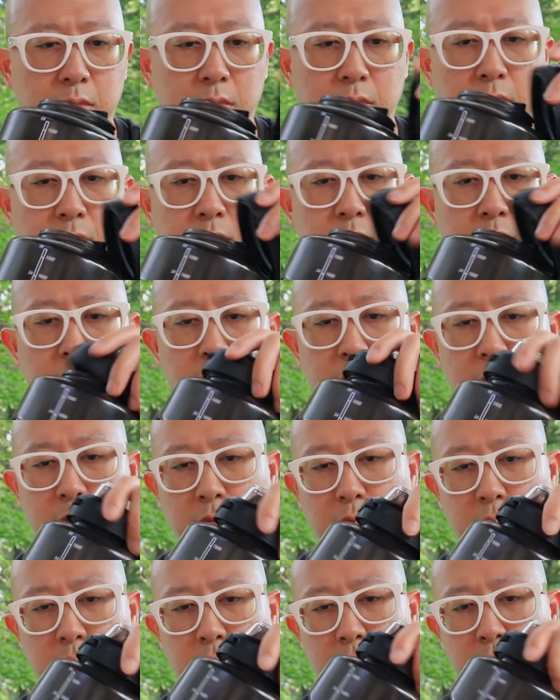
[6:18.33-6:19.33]

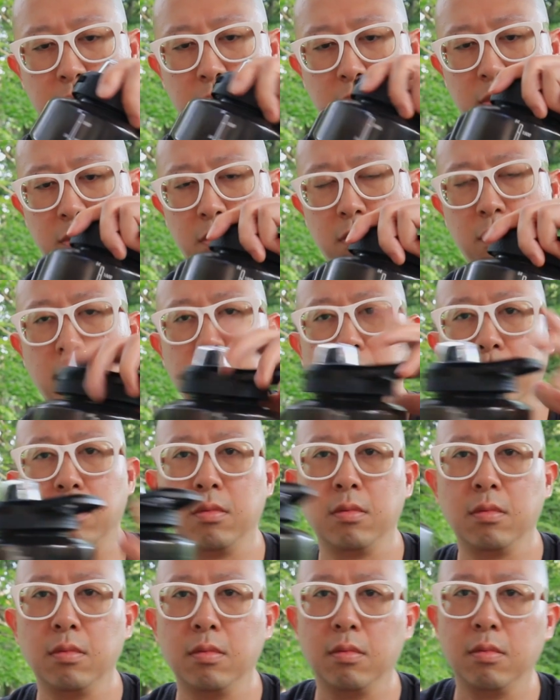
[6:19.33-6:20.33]

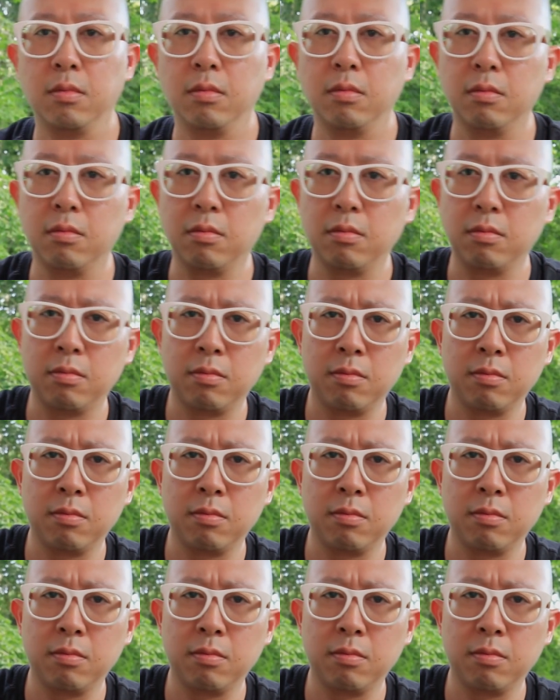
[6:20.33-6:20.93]
Nothing is said.